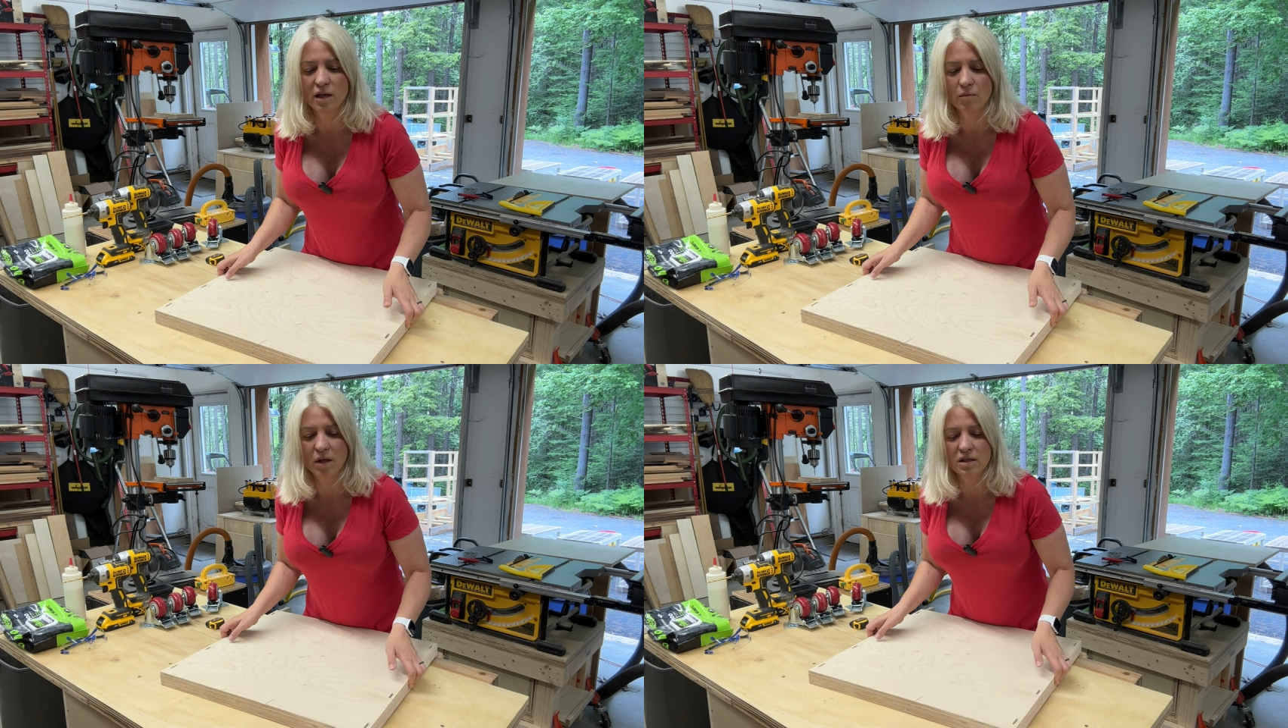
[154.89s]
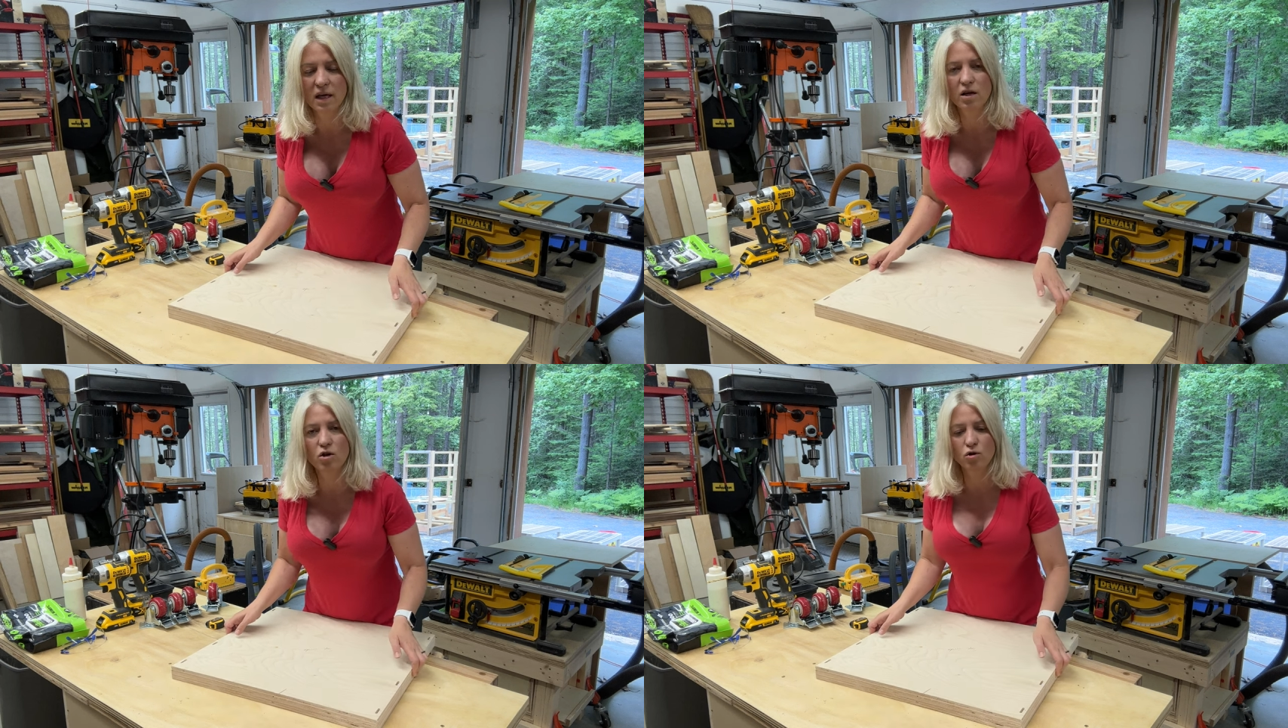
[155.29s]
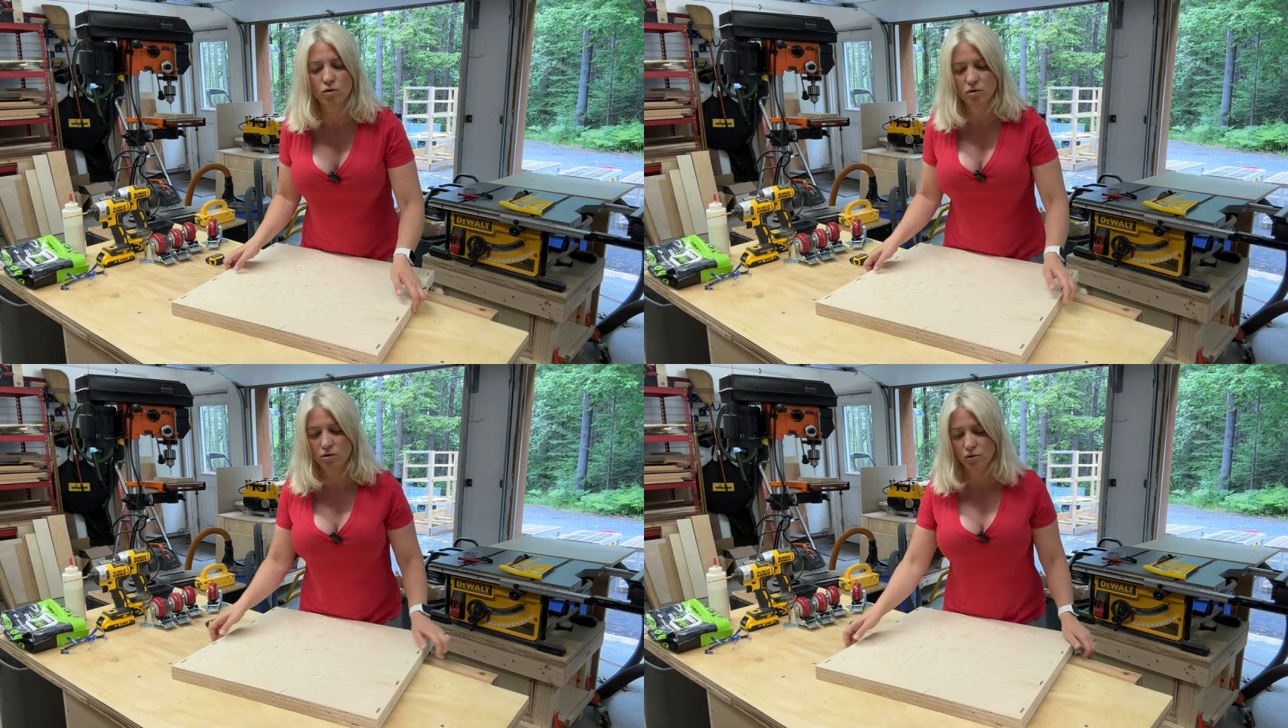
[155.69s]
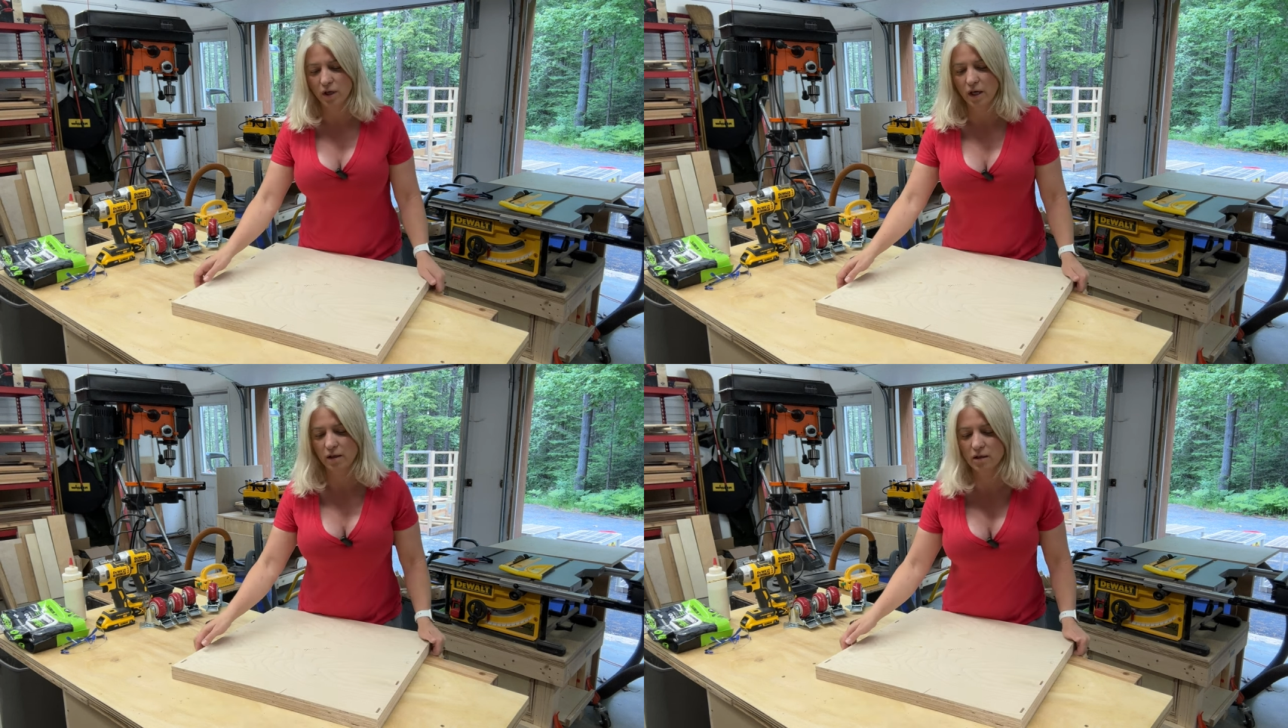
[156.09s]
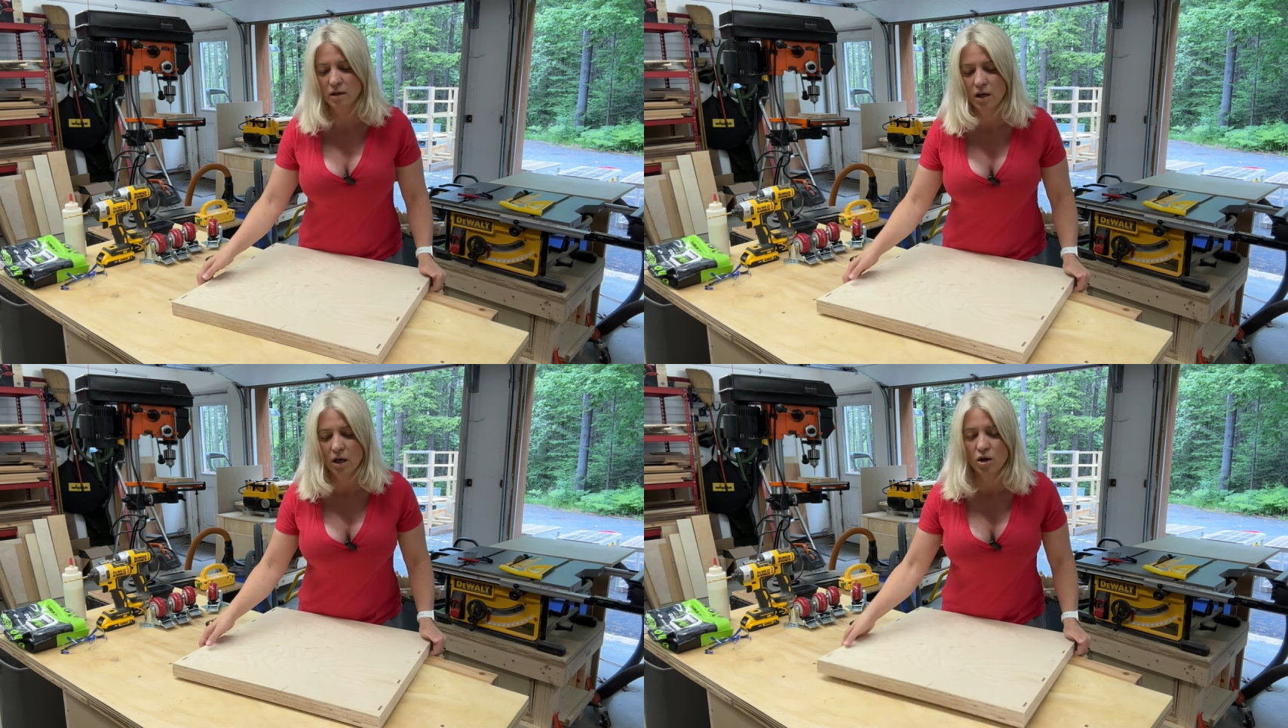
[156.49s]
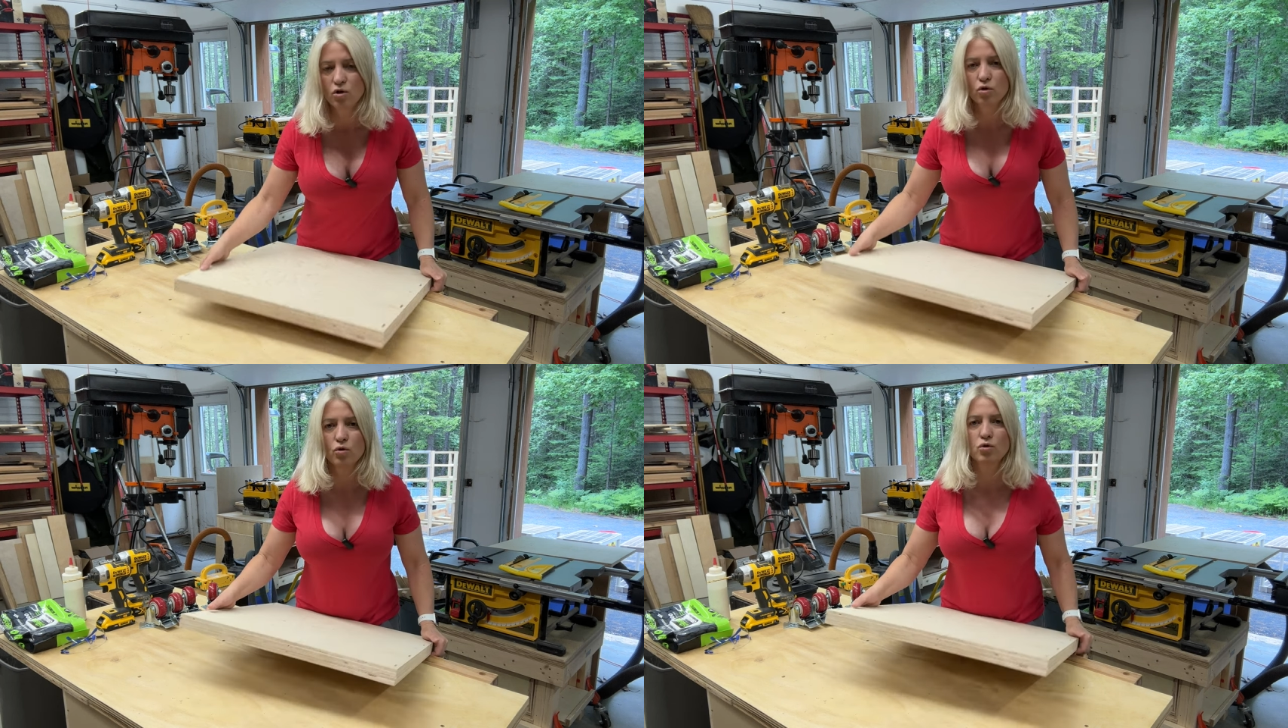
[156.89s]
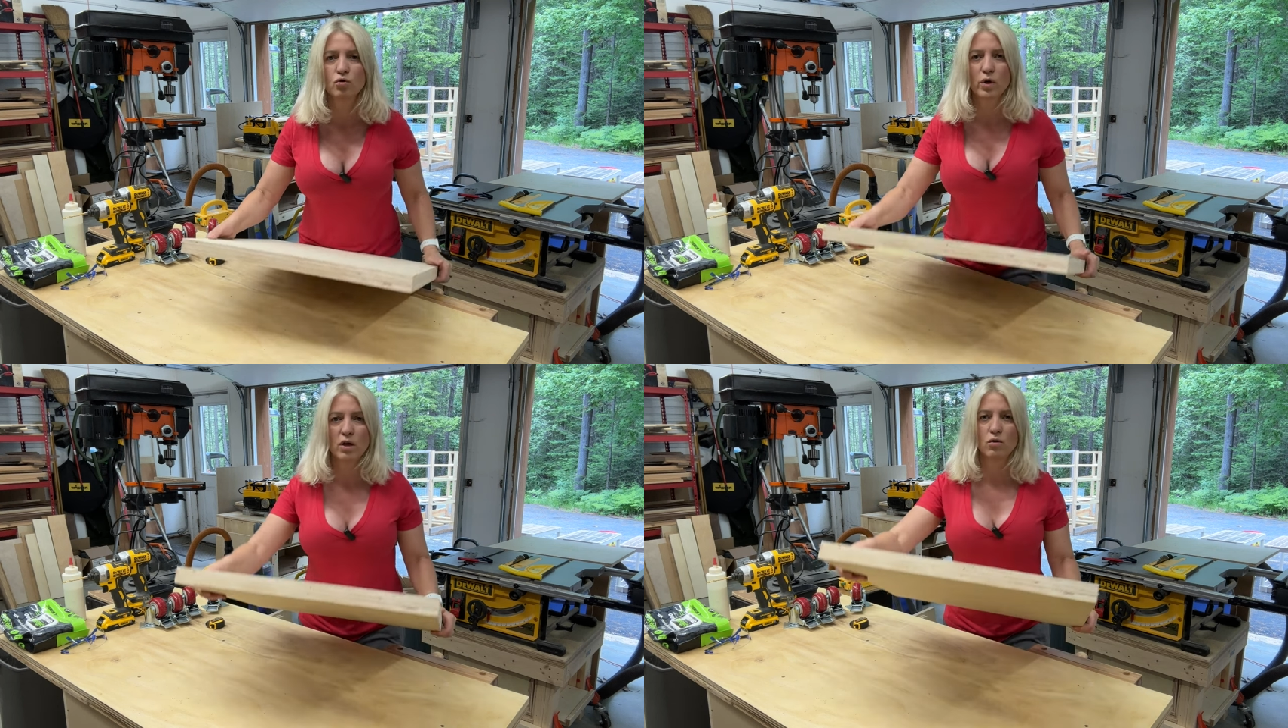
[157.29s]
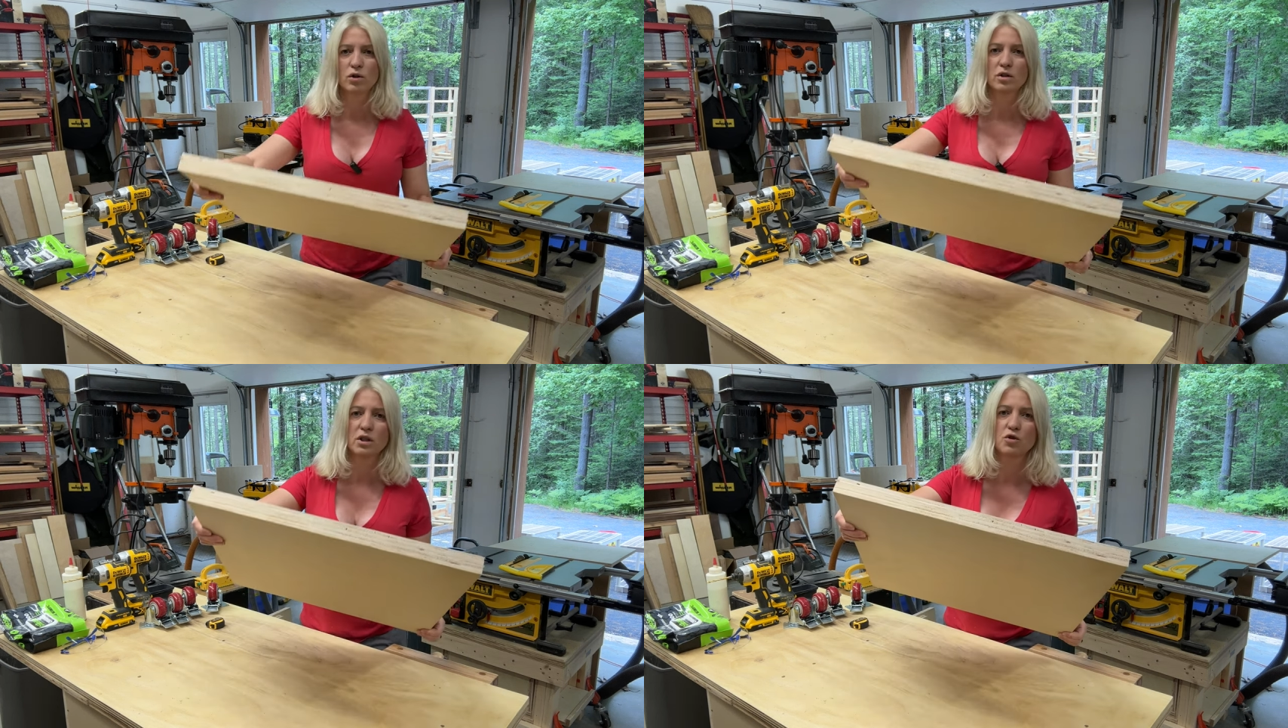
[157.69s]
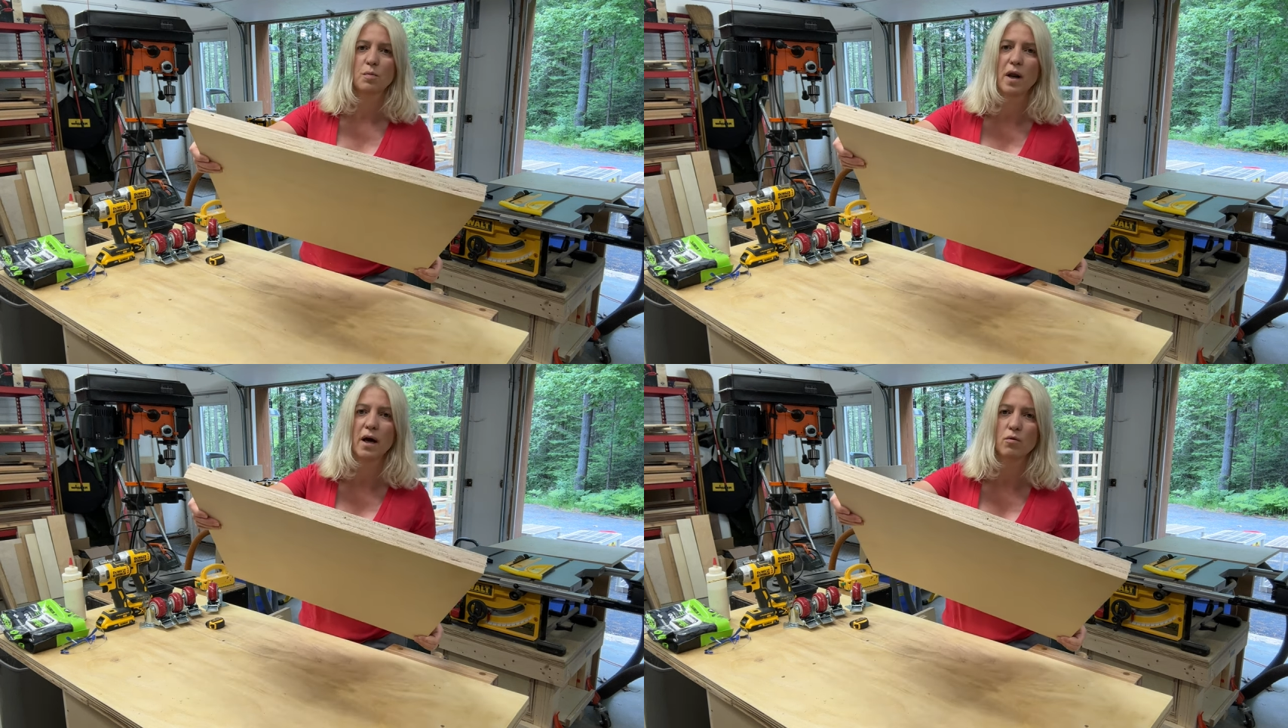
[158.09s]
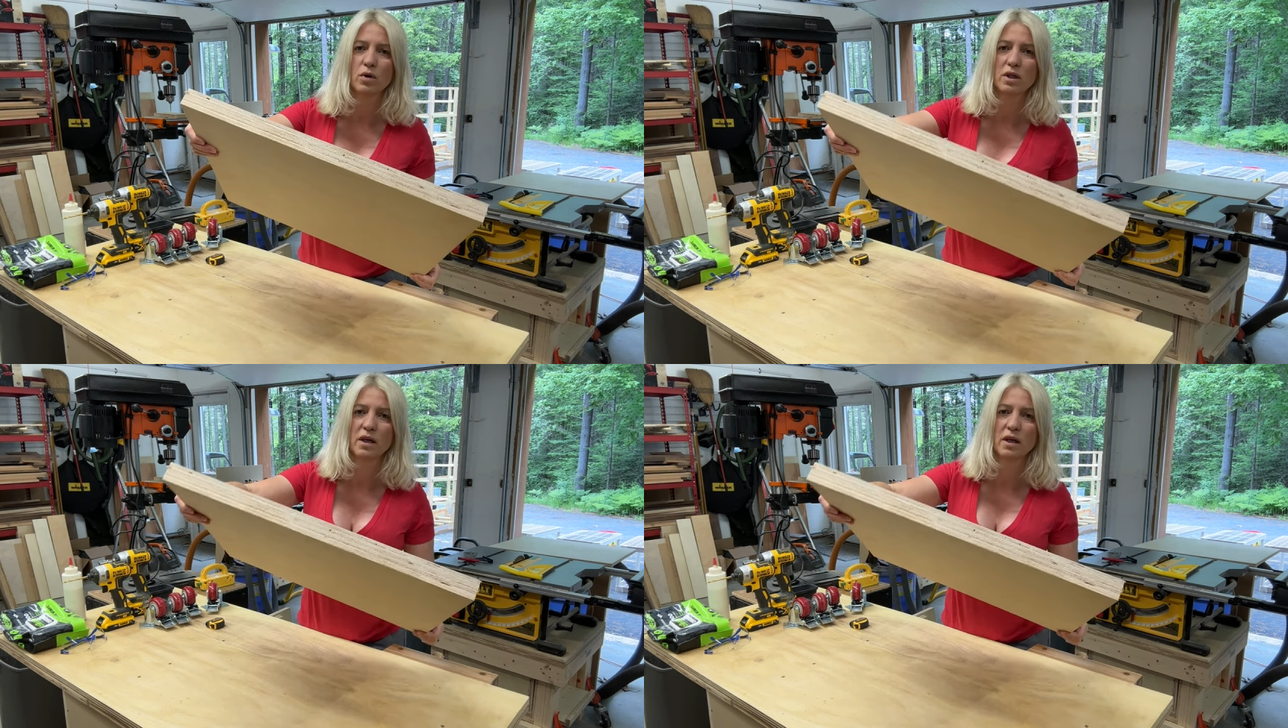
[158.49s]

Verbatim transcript: That means I glued together two three quarter inch plywood.